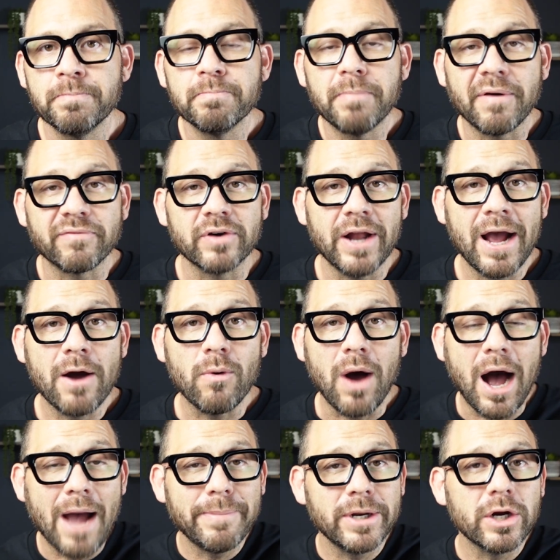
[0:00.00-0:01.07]
But for now,
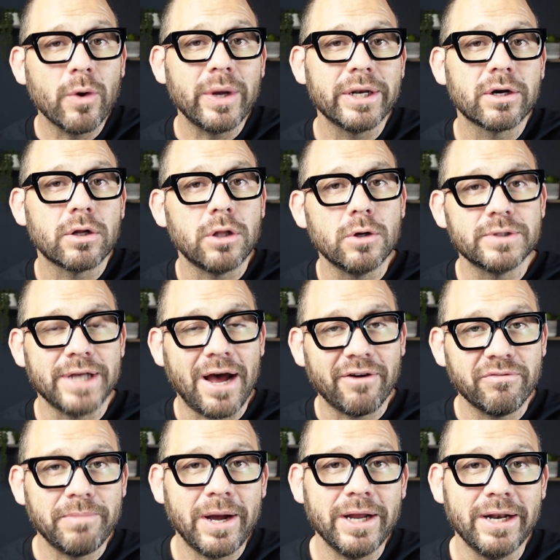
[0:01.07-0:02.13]
I'm going to go ahead and close out
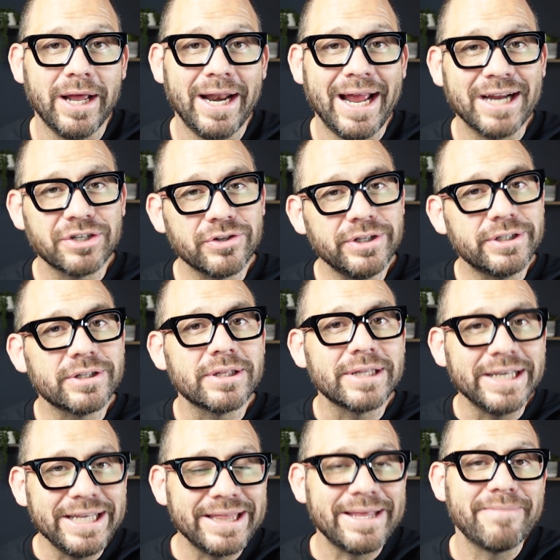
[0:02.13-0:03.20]
of mine and actually
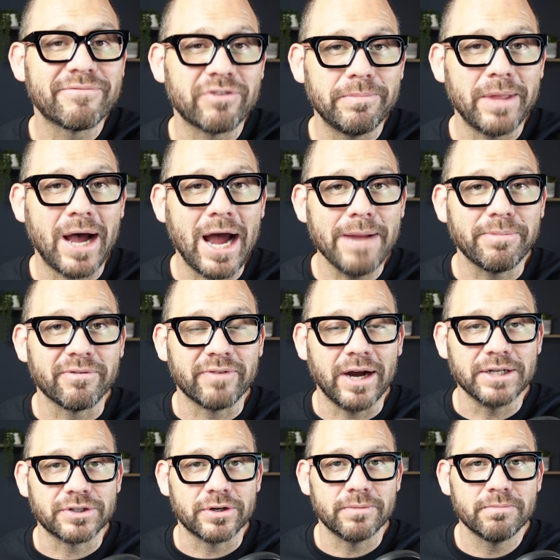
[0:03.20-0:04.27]
delete them from the
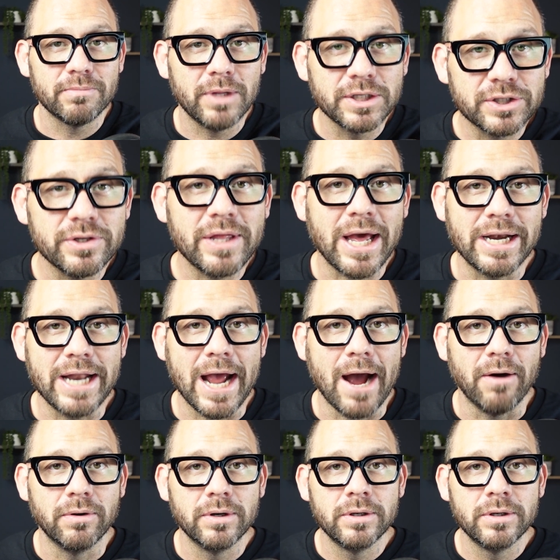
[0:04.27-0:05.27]
hypervisor. Let's do that now.